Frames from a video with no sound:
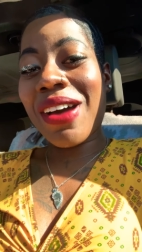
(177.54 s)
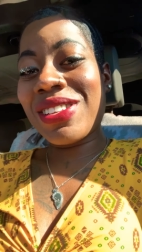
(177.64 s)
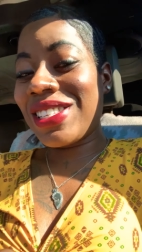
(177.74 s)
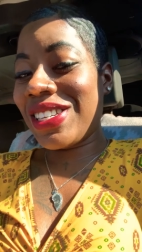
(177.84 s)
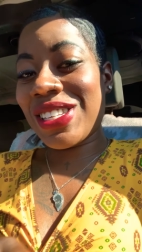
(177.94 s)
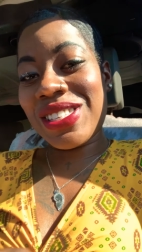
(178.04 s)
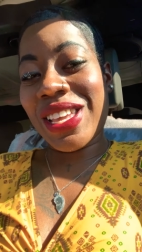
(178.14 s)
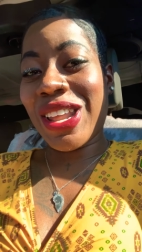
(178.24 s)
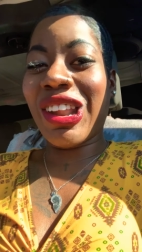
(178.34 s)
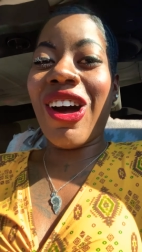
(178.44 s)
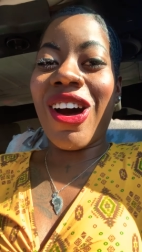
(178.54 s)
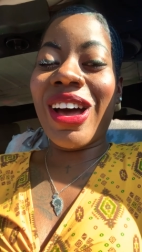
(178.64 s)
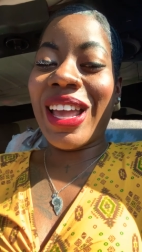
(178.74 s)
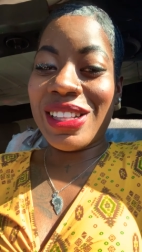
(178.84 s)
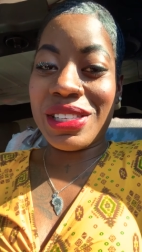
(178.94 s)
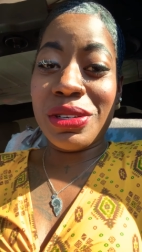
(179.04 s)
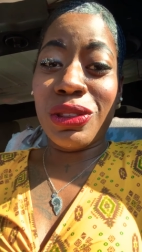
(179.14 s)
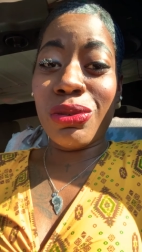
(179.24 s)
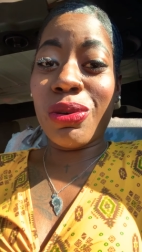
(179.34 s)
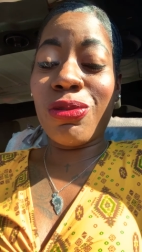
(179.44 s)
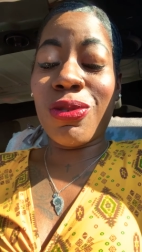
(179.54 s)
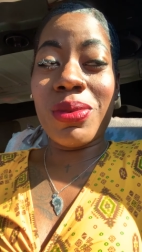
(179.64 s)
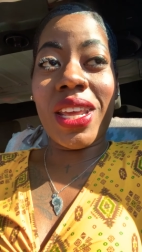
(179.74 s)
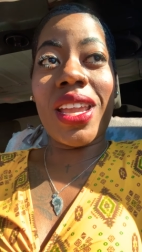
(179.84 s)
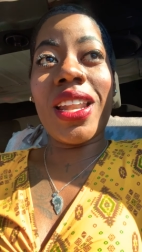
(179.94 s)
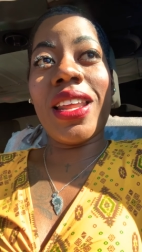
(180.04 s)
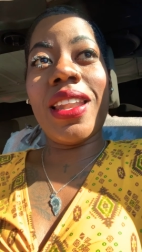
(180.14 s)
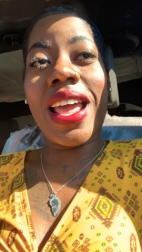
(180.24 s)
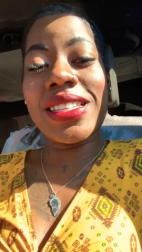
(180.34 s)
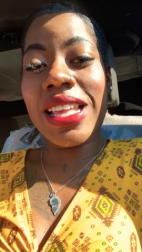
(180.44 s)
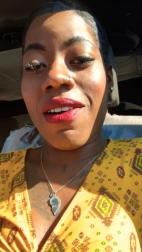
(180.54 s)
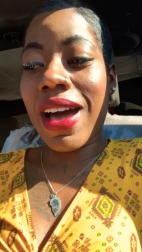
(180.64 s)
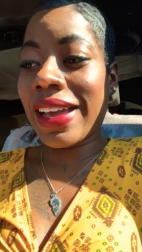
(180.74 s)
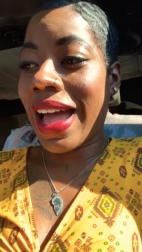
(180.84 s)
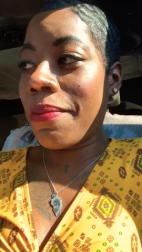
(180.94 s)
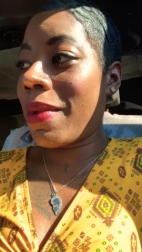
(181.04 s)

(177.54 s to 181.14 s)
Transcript: I was just in awe and two through from then. And that's how I got